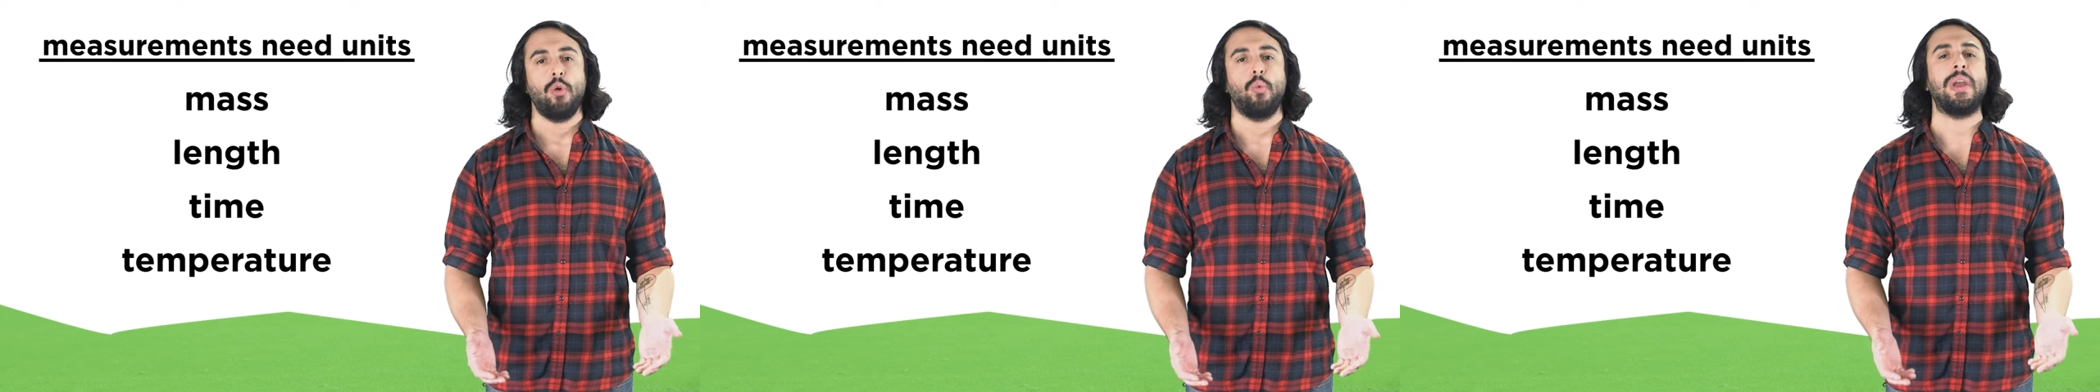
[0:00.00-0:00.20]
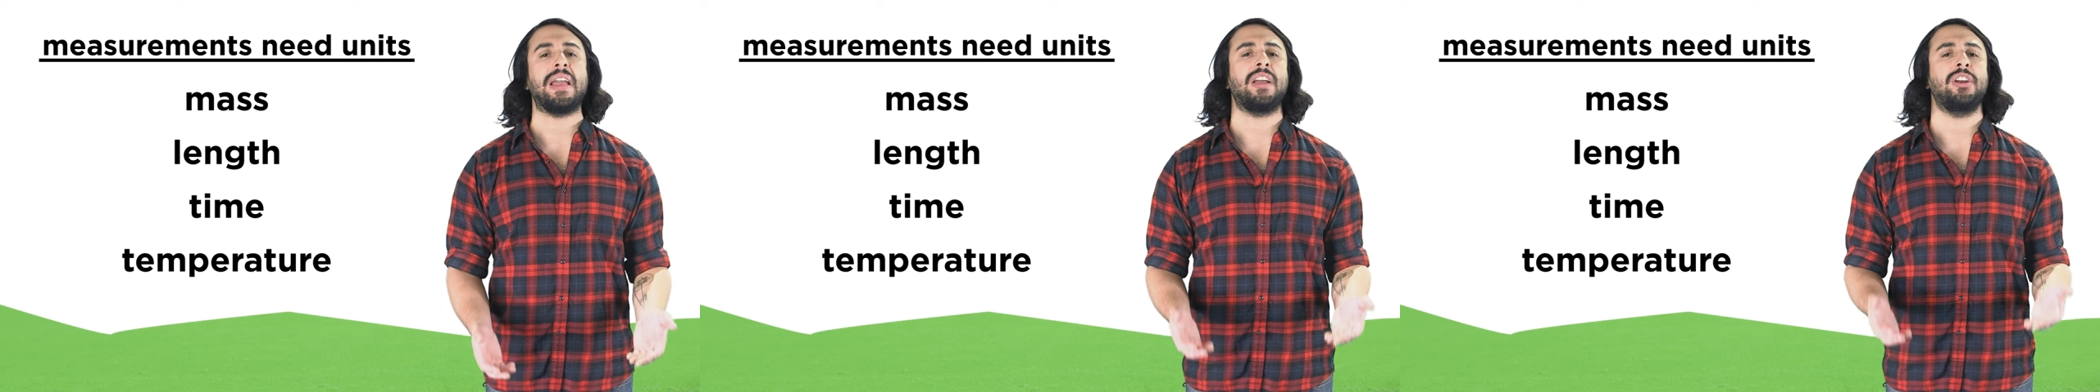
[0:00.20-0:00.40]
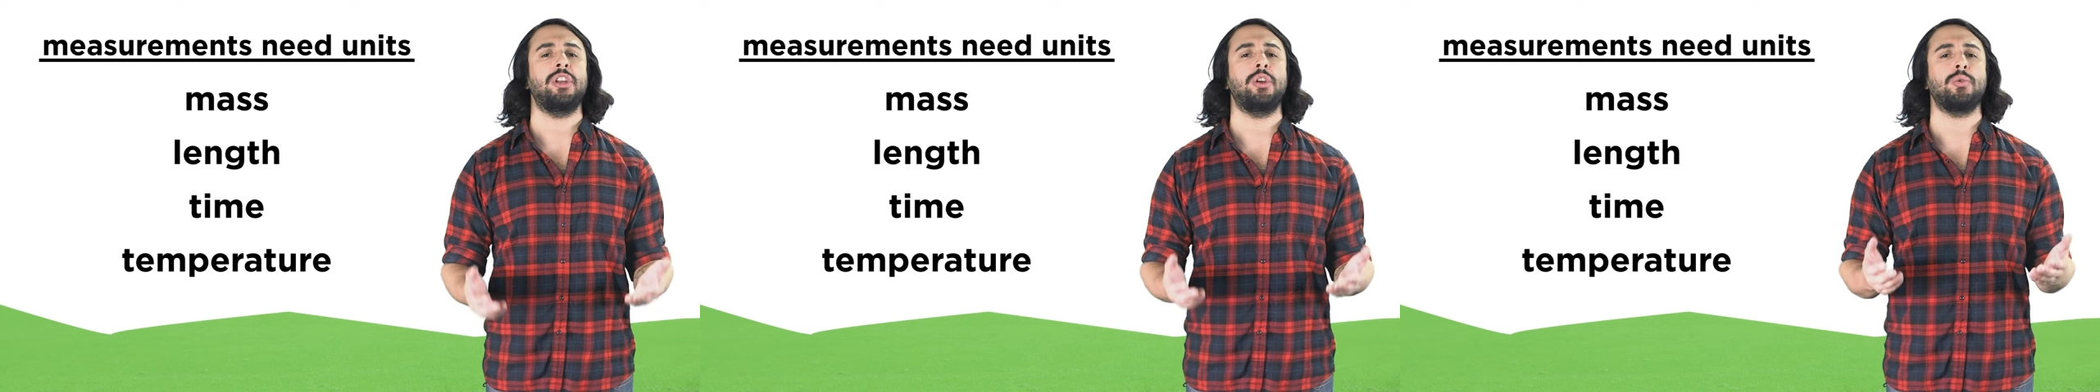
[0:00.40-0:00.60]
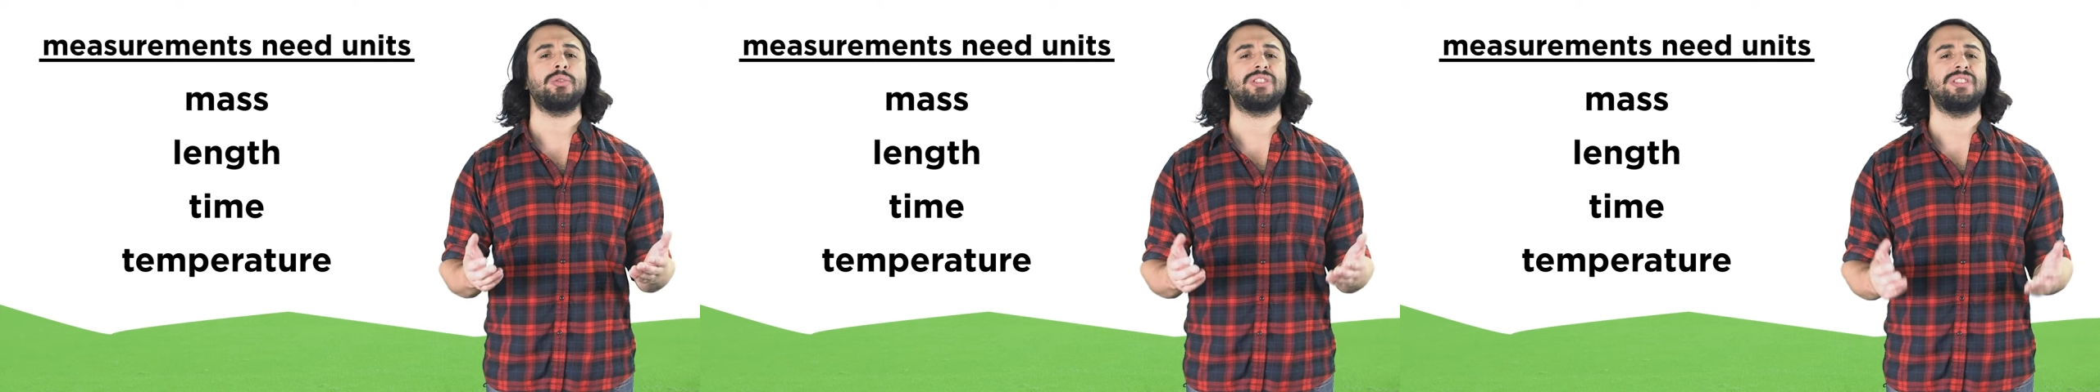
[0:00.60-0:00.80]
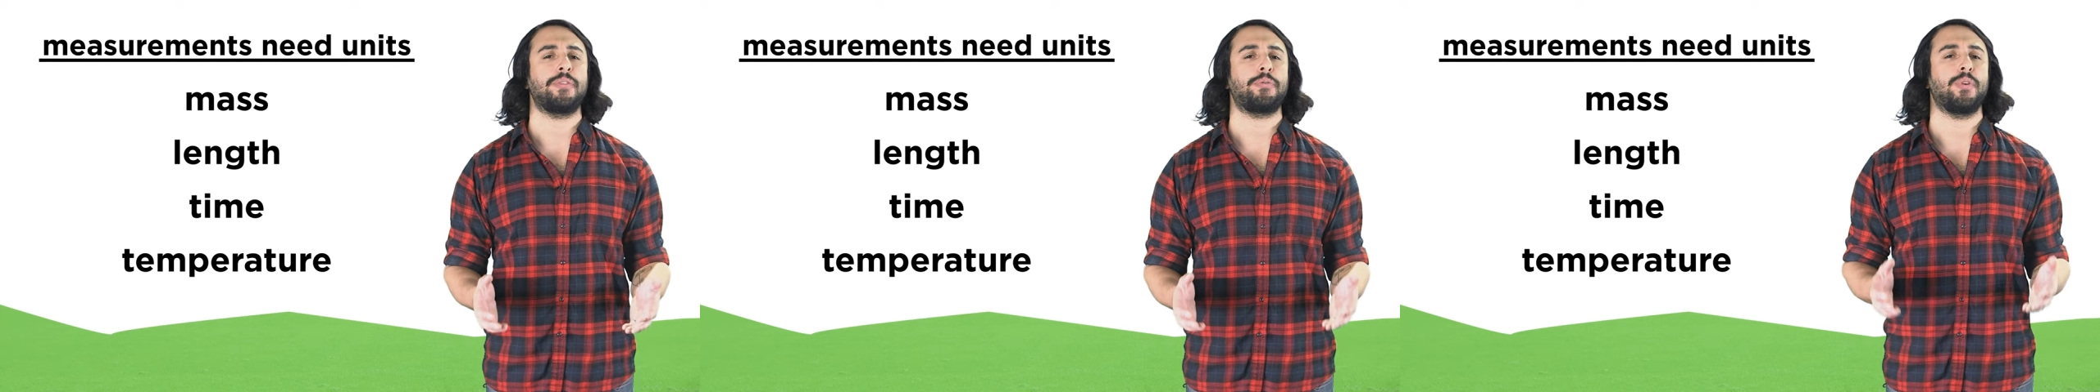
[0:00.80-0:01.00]
we can
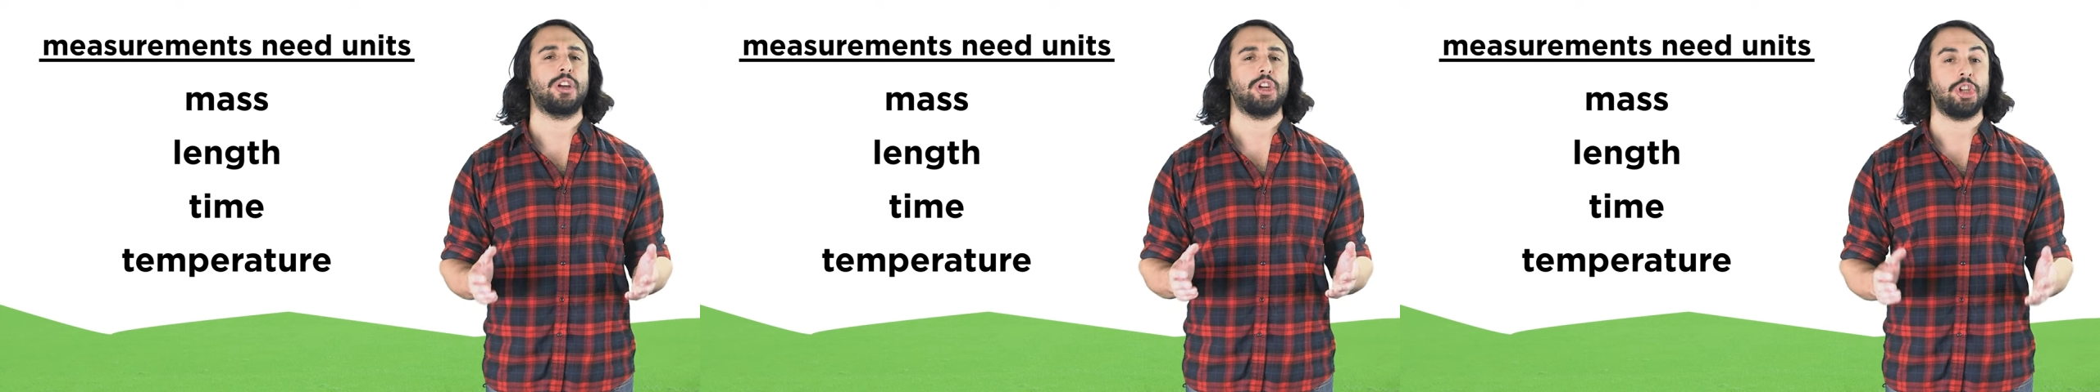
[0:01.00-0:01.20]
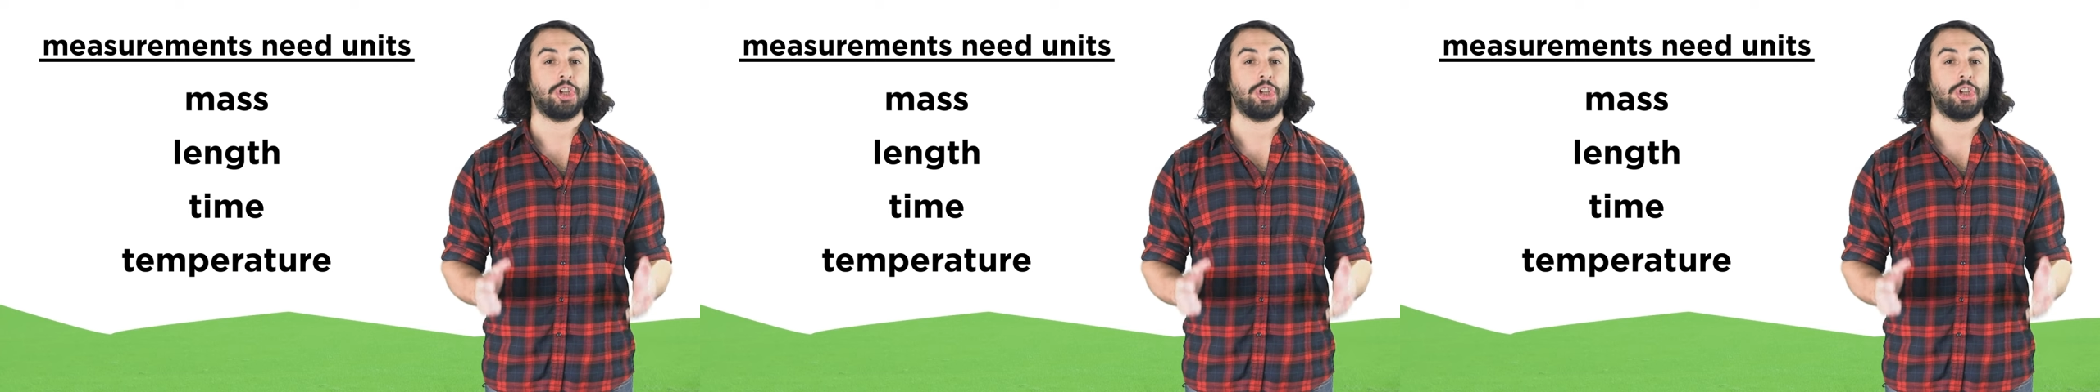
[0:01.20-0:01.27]
use different